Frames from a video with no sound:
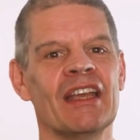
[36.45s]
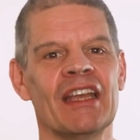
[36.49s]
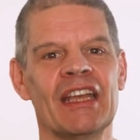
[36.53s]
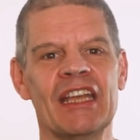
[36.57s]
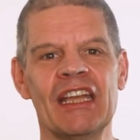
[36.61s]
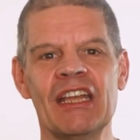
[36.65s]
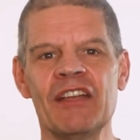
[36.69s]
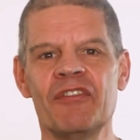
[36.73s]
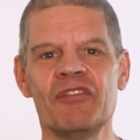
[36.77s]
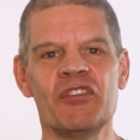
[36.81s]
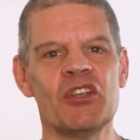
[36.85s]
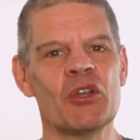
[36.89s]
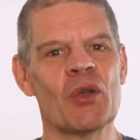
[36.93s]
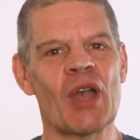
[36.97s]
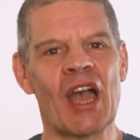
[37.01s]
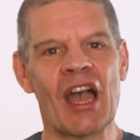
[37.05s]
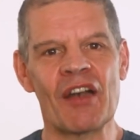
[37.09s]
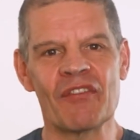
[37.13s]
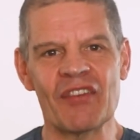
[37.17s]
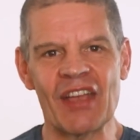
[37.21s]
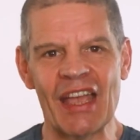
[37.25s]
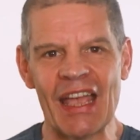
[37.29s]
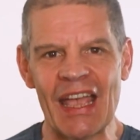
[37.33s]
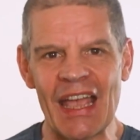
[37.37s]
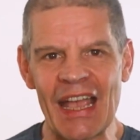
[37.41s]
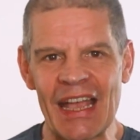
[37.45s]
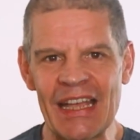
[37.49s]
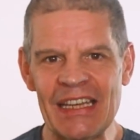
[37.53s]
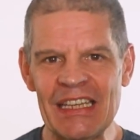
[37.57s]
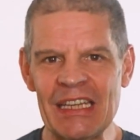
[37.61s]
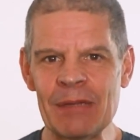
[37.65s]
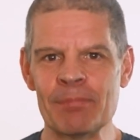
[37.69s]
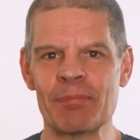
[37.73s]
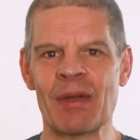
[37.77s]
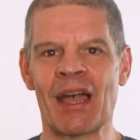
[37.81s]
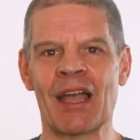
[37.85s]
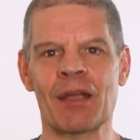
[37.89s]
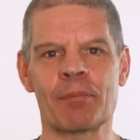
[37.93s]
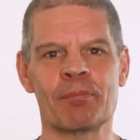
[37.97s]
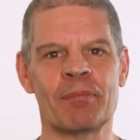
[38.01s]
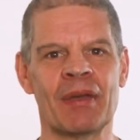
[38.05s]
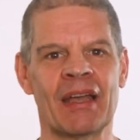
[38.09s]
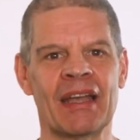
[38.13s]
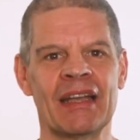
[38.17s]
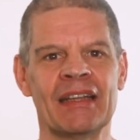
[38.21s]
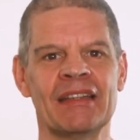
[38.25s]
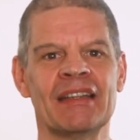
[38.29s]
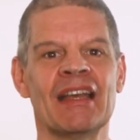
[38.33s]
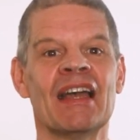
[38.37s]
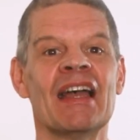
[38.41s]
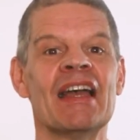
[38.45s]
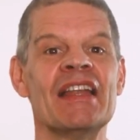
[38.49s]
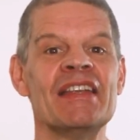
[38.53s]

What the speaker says: if you have any back pain,